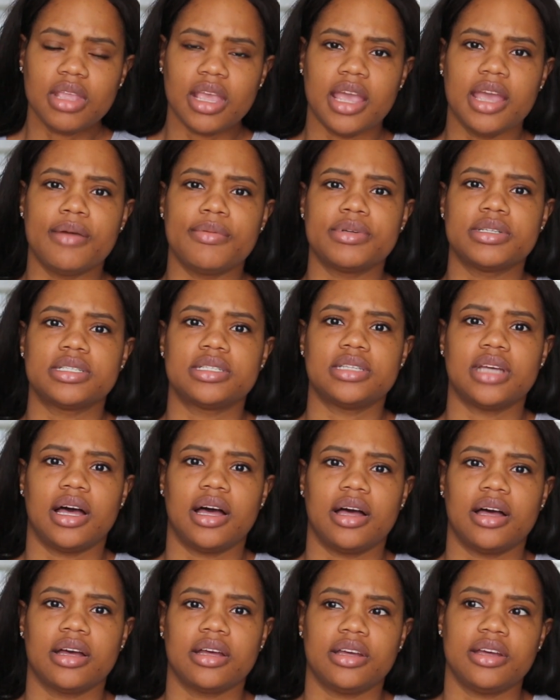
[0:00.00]
it was
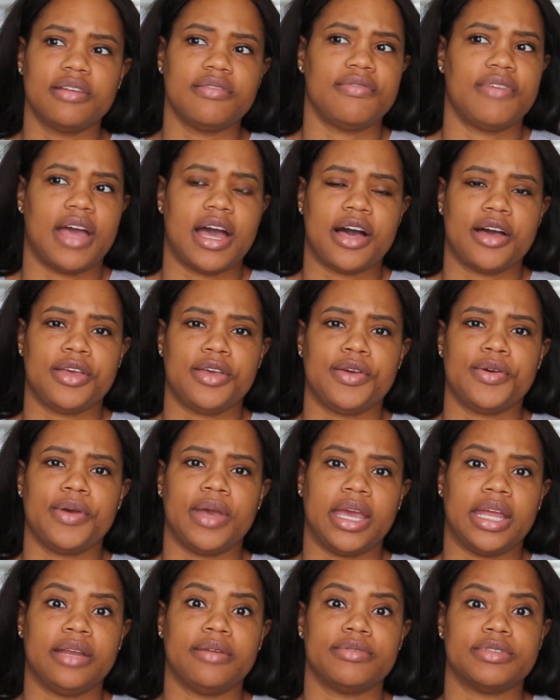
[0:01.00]
good value
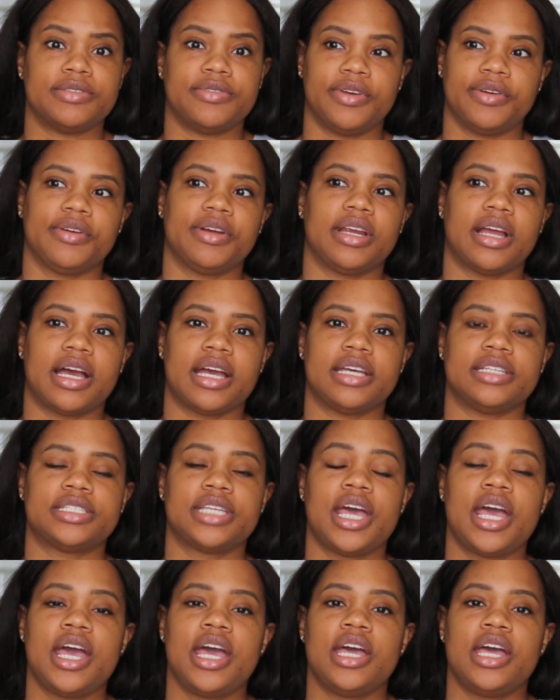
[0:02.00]
and it was very nice.